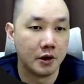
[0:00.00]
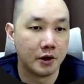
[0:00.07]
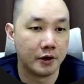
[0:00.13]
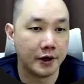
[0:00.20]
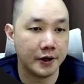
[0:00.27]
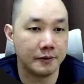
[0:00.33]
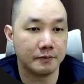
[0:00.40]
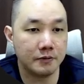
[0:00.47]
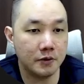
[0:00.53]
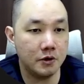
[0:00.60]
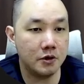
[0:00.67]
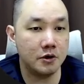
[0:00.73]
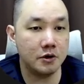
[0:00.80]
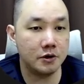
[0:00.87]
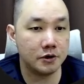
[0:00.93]
right?
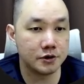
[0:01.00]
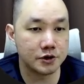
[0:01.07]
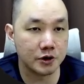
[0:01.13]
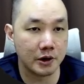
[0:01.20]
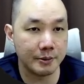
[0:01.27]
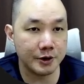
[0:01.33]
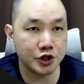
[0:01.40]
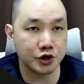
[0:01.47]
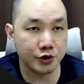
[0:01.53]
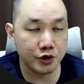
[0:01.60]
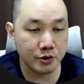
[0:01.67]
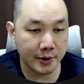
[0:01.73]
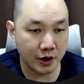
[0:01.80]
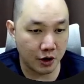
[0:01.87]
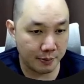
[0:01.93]
So let me show you
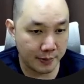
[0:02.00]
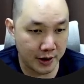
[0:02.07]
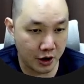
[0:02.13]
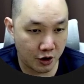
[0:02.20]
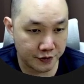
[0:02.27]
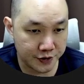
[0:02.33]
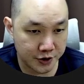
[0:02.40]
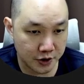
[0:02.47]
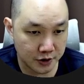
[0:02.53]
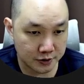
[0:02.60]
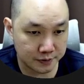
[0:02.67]
my offer doc.